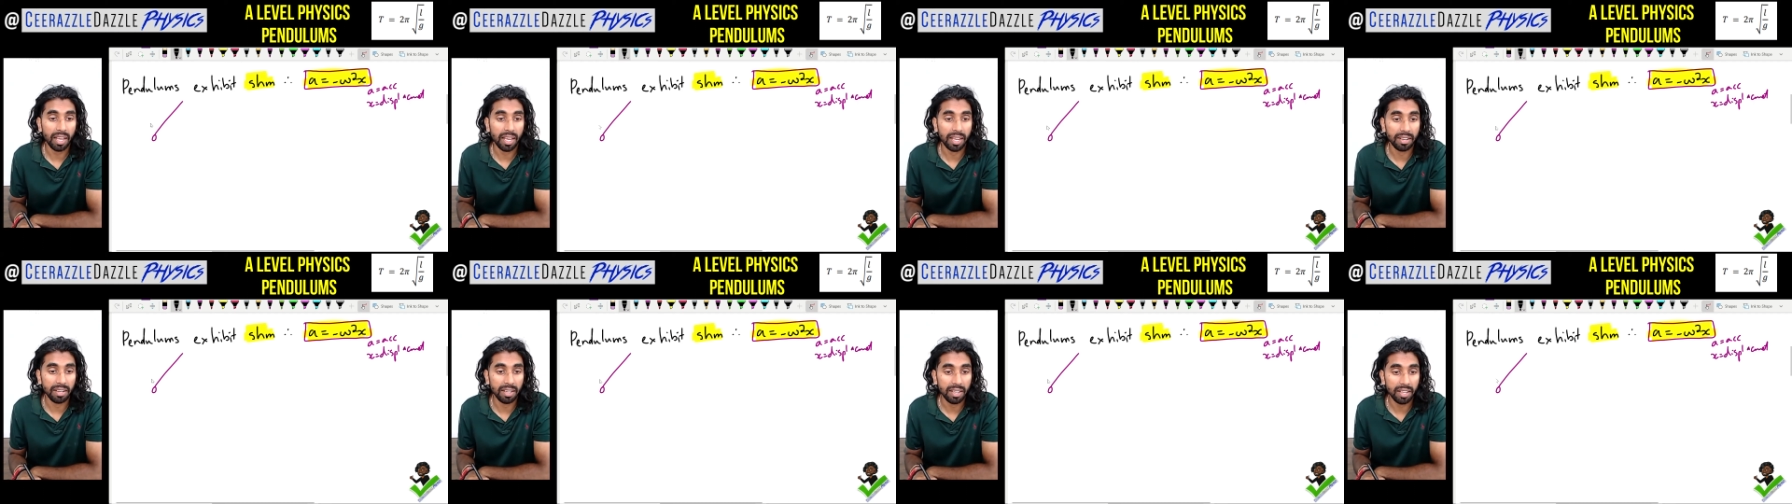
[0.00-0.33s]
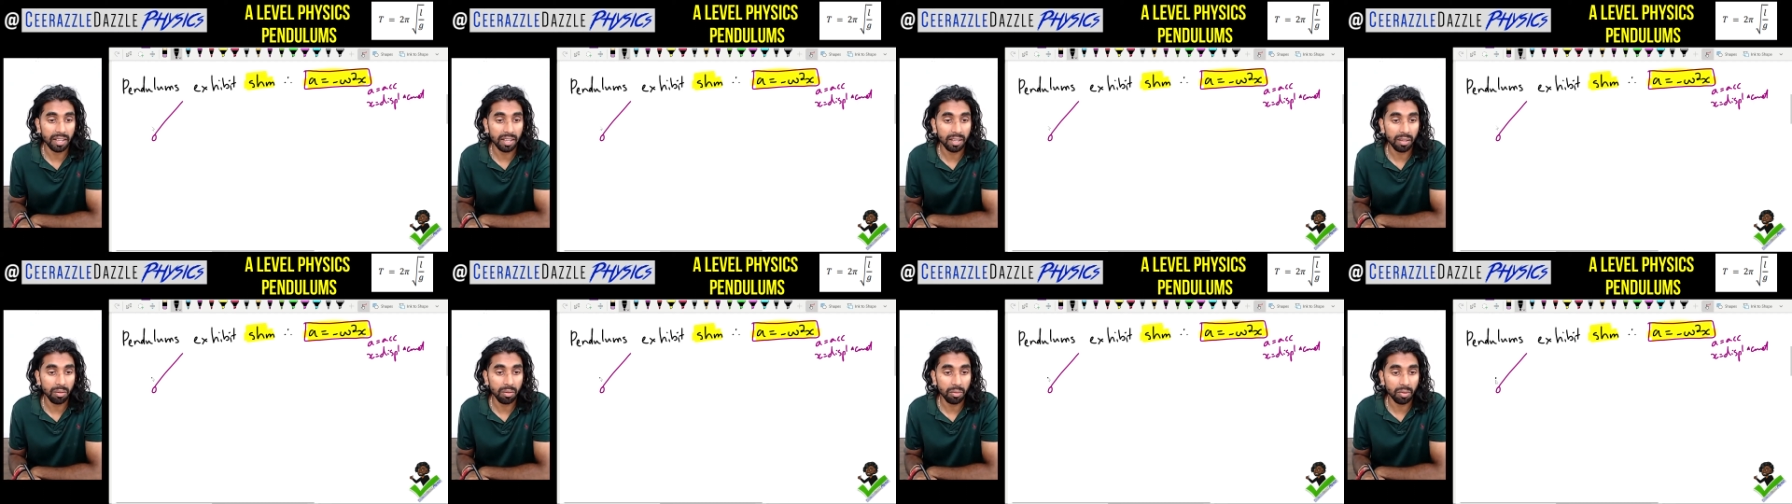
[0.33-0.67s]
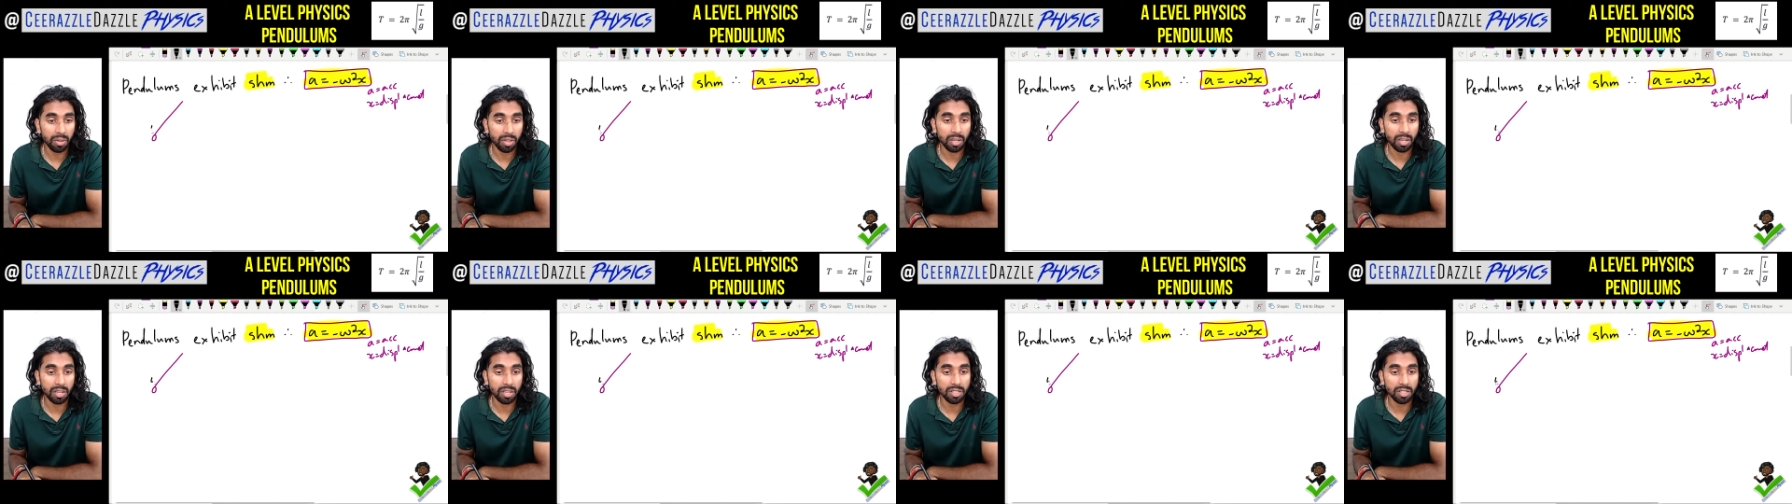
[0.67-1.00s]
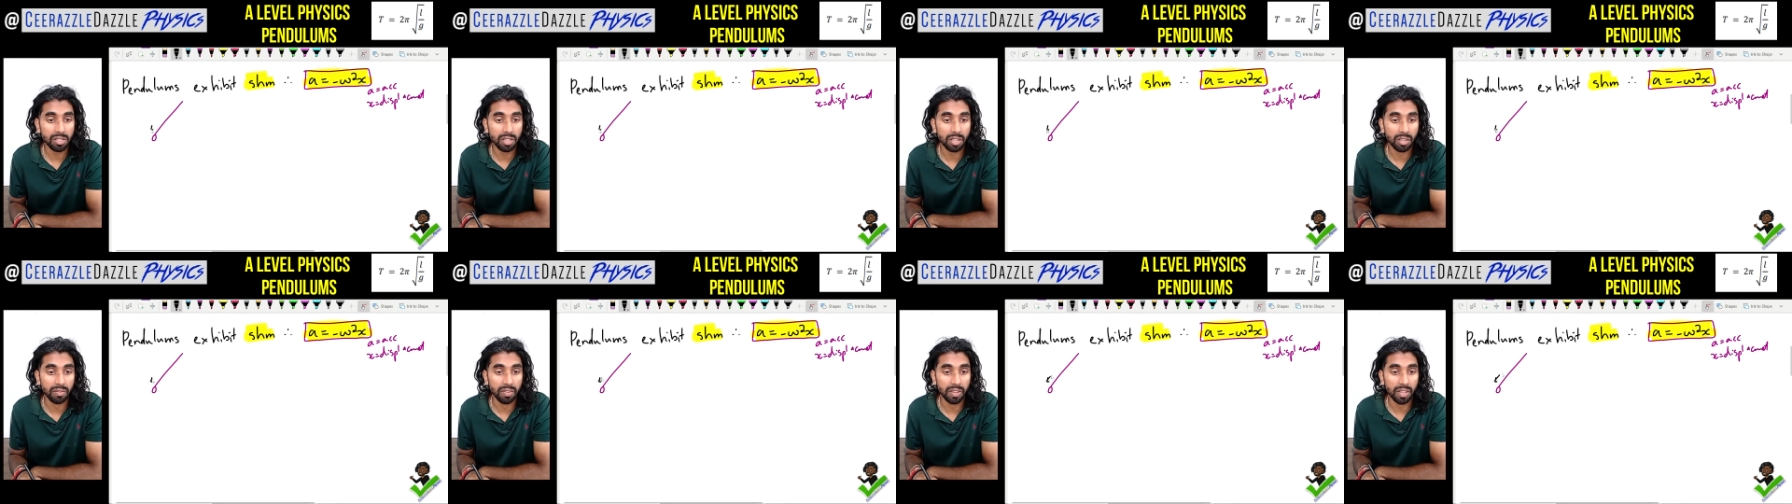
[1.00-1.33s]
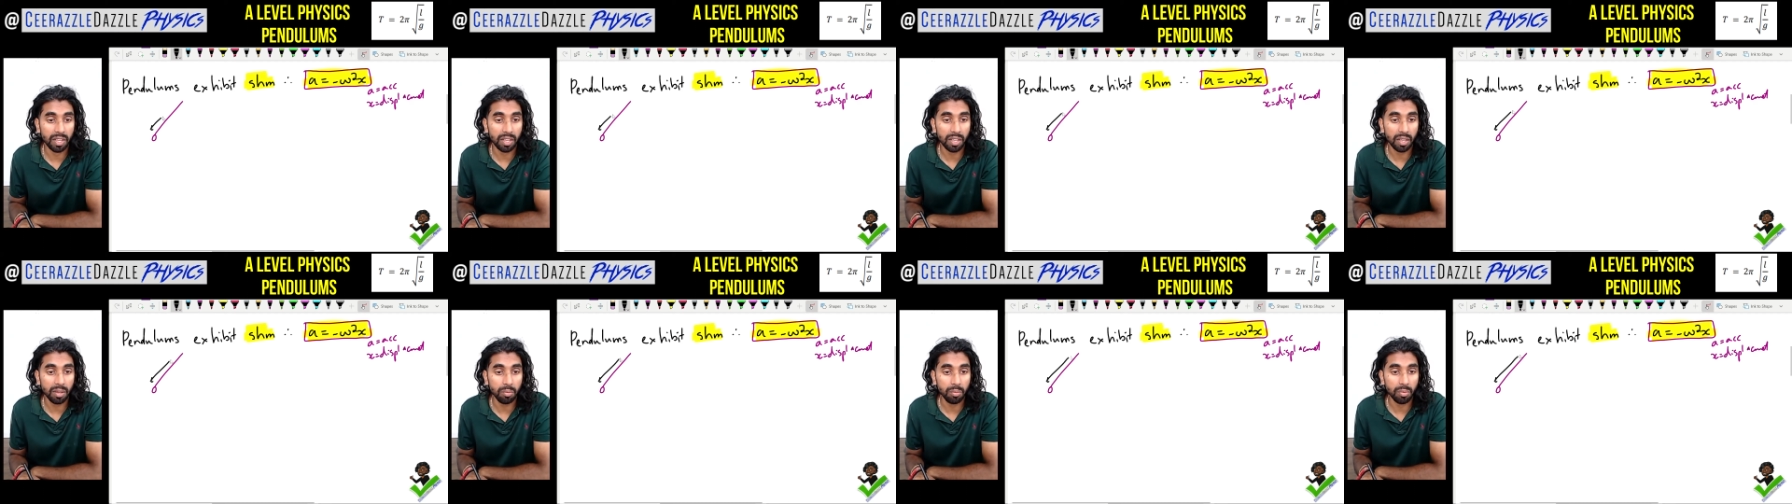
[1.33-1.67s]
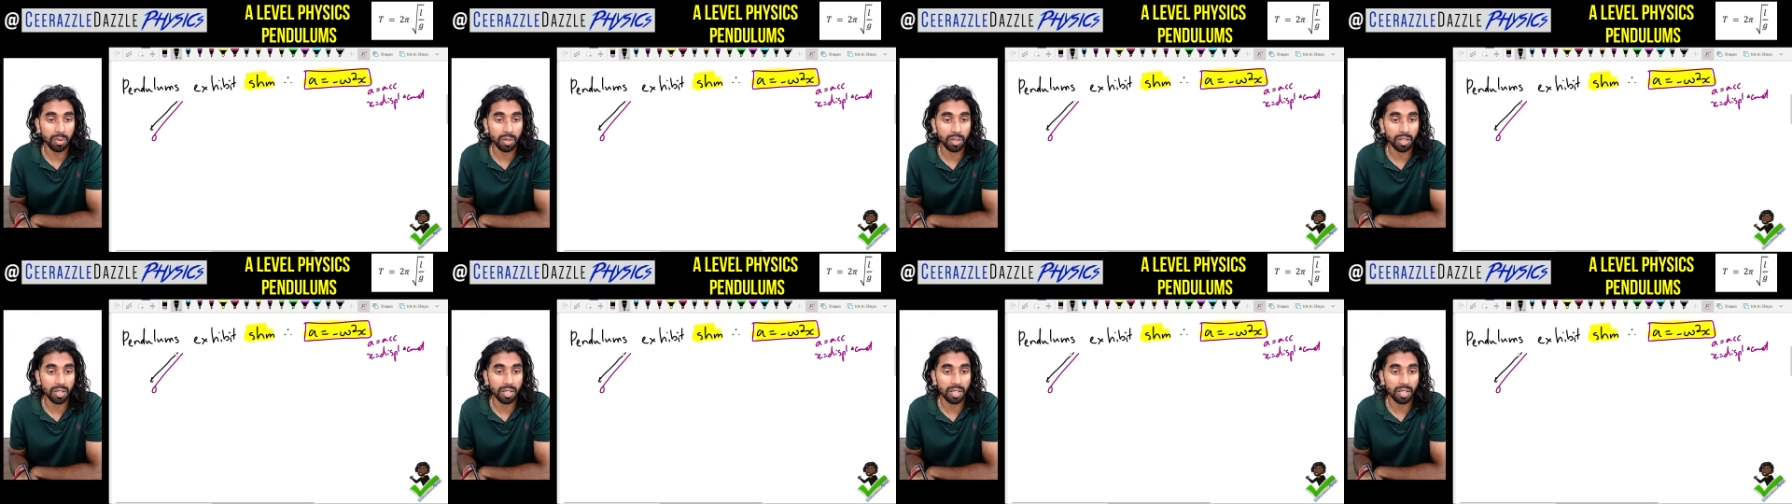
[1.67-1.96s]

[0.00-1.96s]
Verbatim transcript: And here, guys, over here, we're going to